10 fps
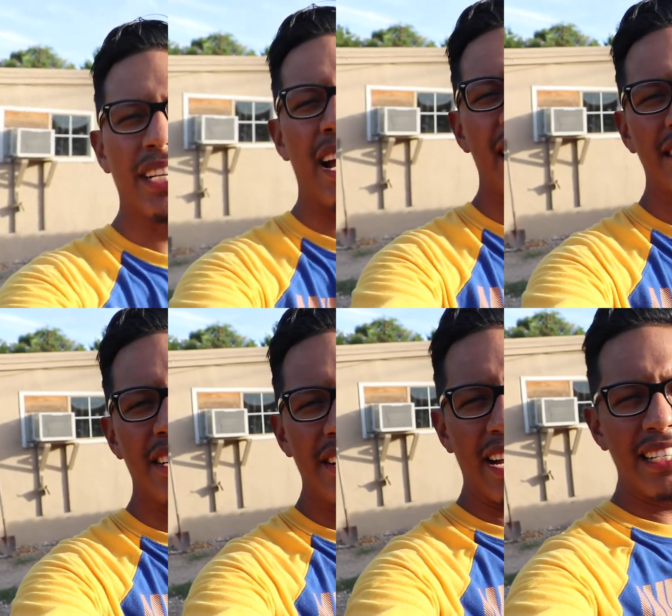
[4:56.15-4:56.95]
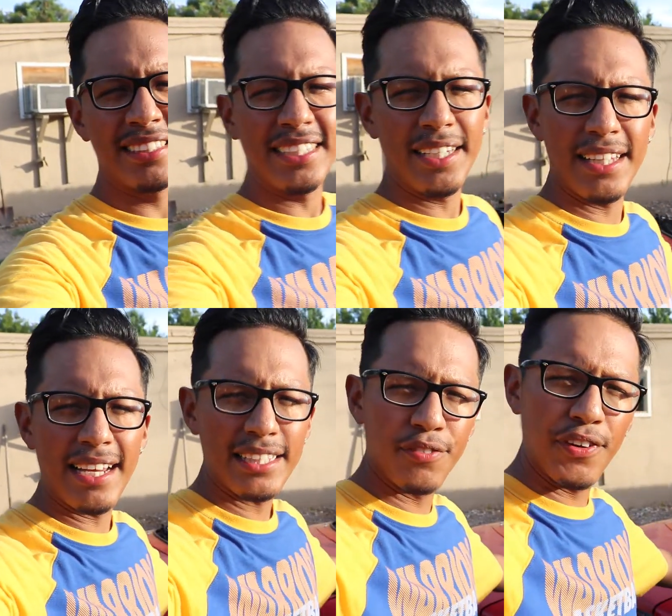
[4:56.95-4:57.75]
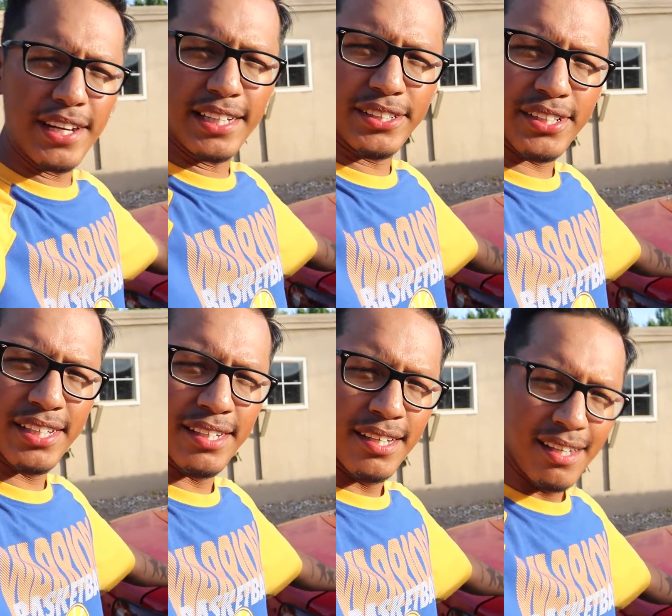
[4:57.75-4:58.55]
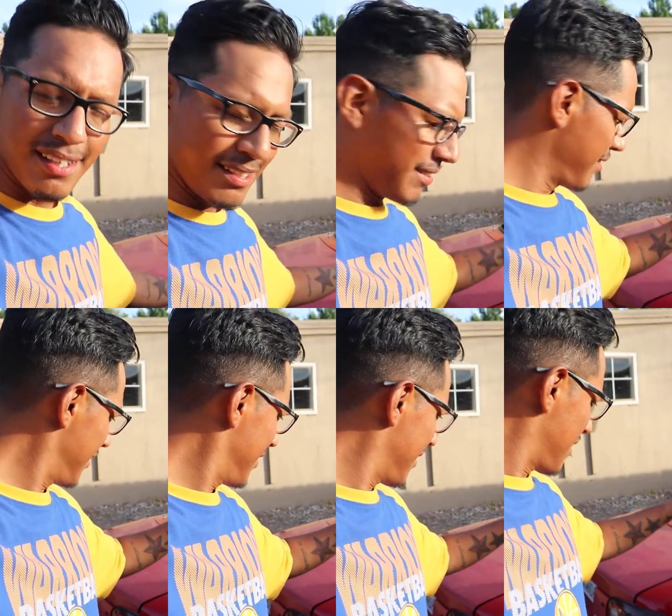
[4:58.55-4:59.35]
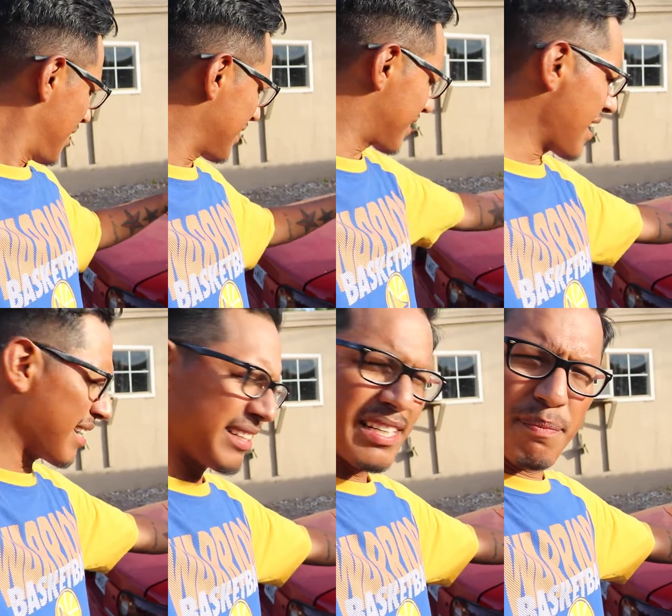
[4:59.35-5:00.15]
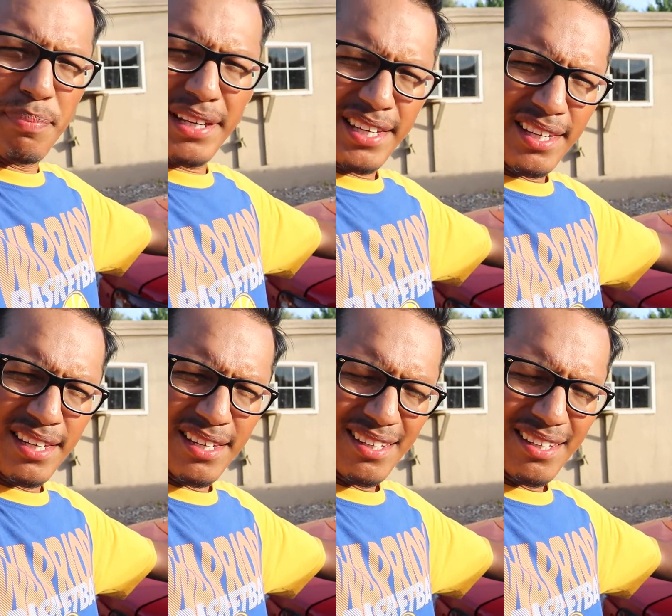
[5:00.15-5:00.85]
you guys, now you guys see that it's finished. It's not gonna be